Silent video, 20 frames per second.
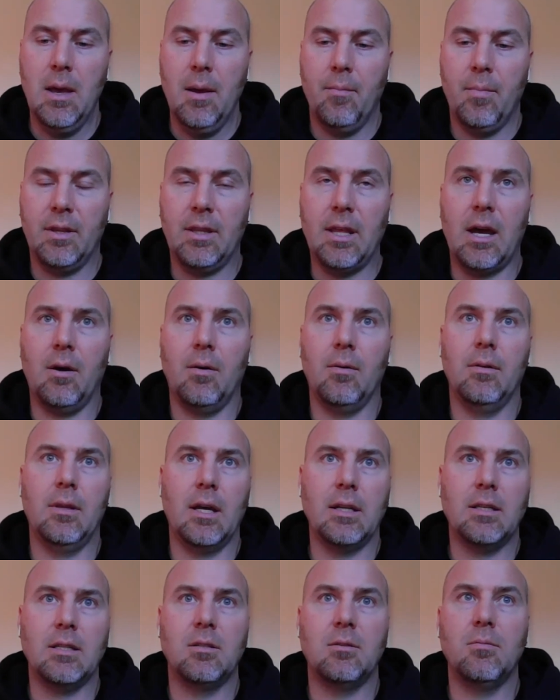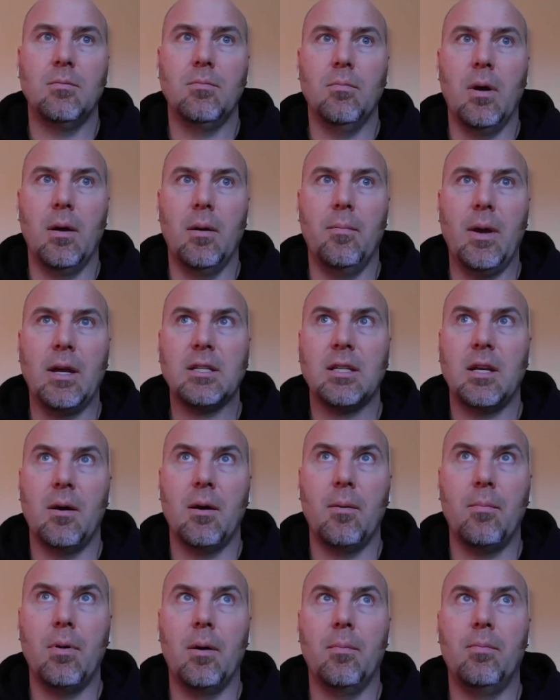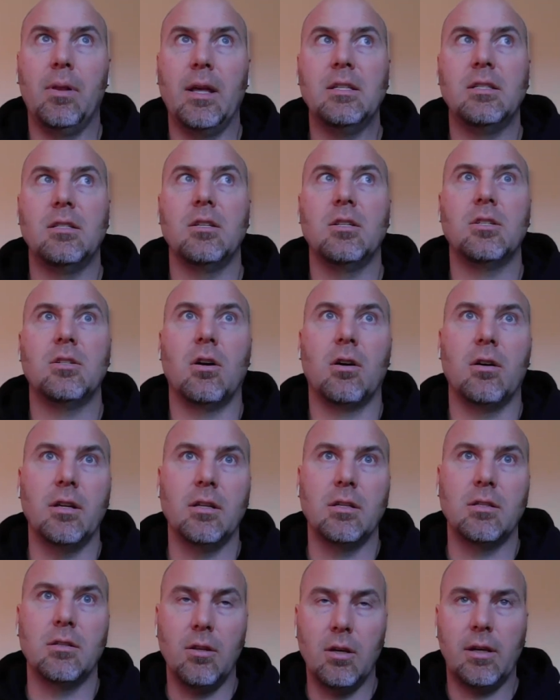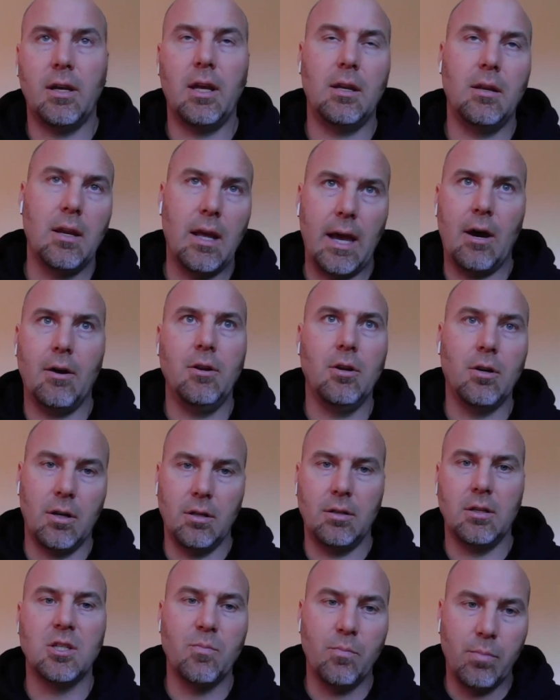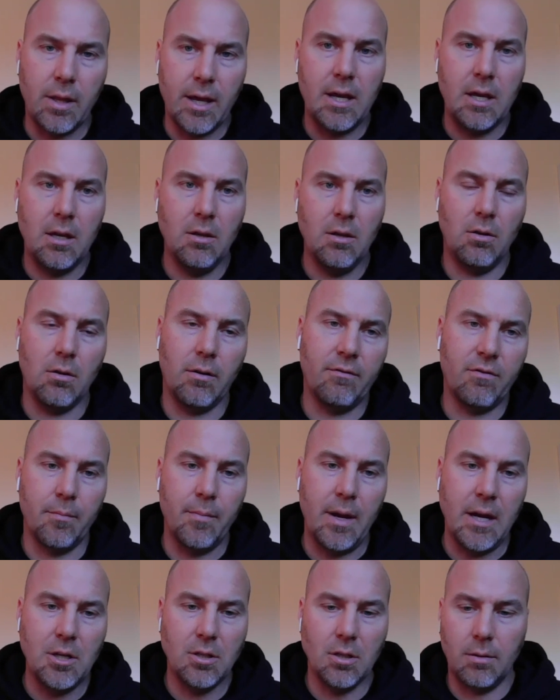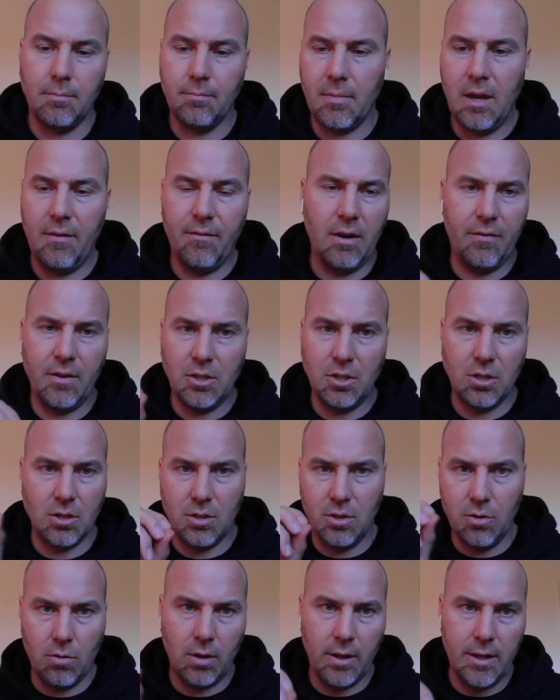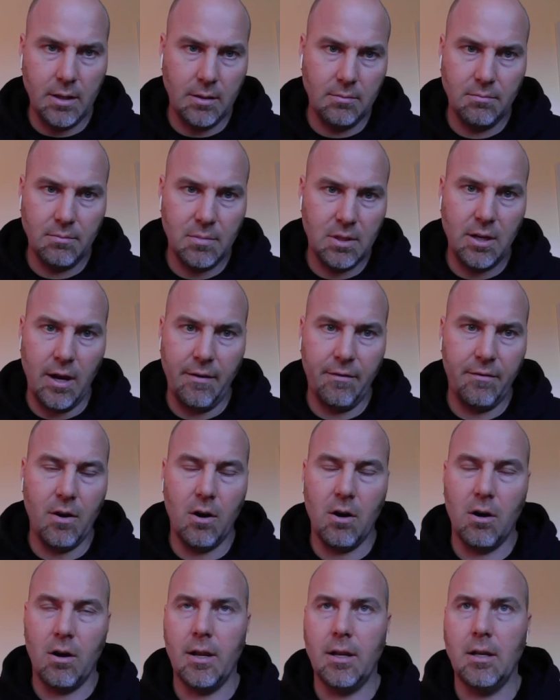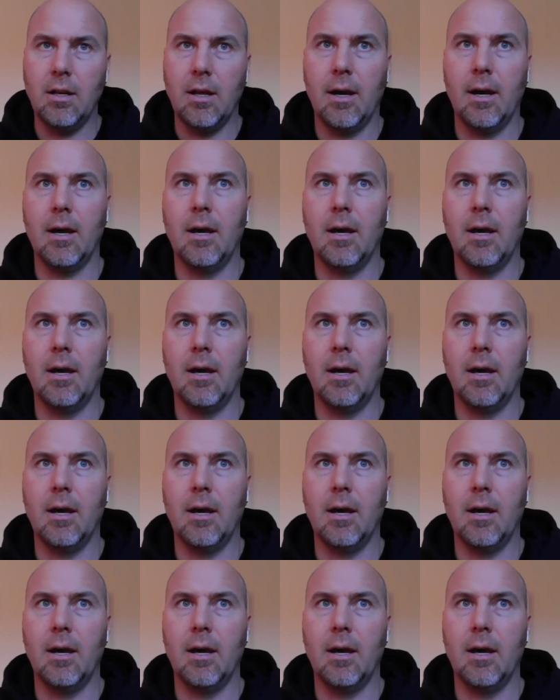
But that's basically a place to start, is look at how you're going to display your information, even if it's just doodling stuff on